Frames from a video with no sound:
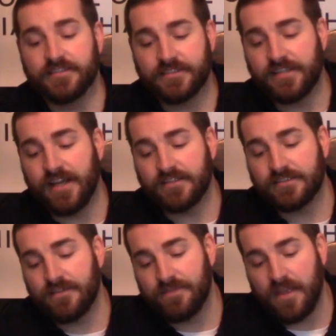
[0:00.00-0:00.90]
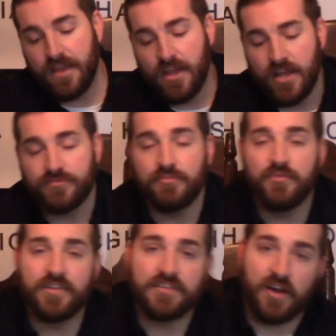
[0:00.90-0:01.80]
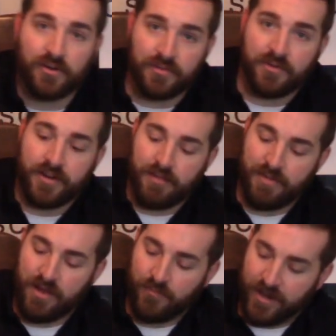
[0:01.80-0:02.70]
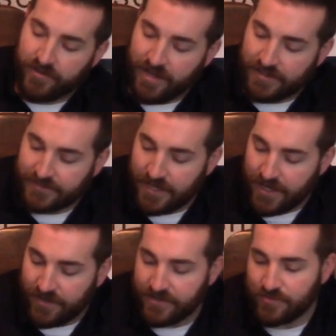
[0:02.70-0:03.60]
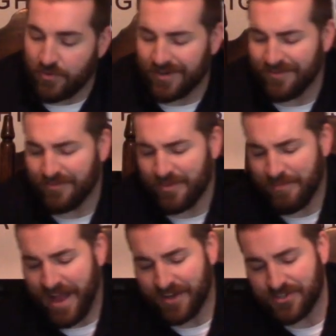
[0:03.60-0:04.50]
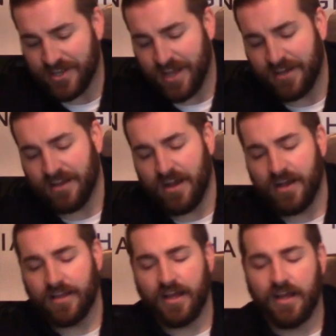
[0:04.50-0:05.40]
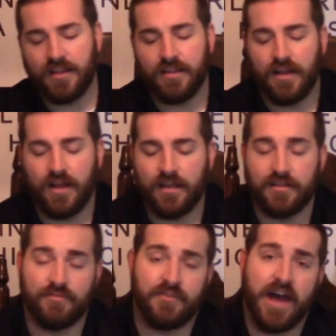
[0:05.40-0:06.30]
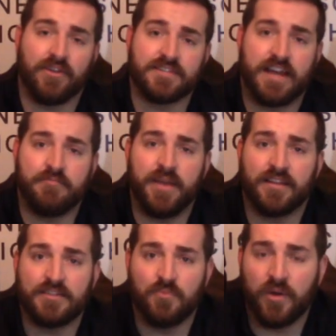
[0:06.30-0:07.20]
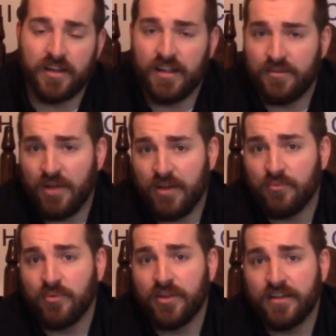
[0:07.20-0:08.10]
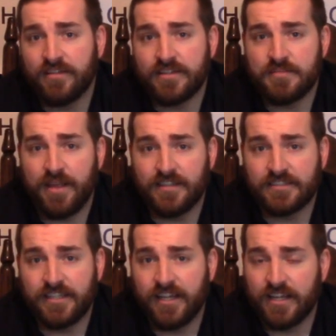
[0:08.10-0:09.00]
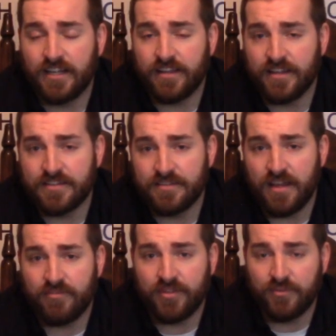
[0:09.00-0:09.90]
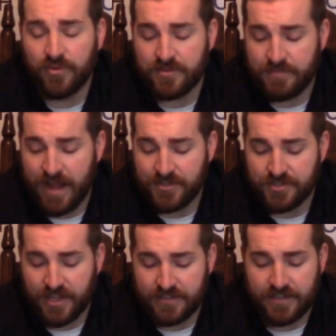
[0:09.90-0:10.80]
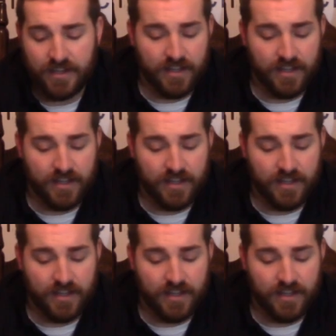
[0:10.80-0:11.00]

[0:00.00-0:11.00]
sixth. We move into 138 pound weight class. This one a match that uh, the finals I picked is one I, would really anticipate seeing. I think it's definitely one of those matches that's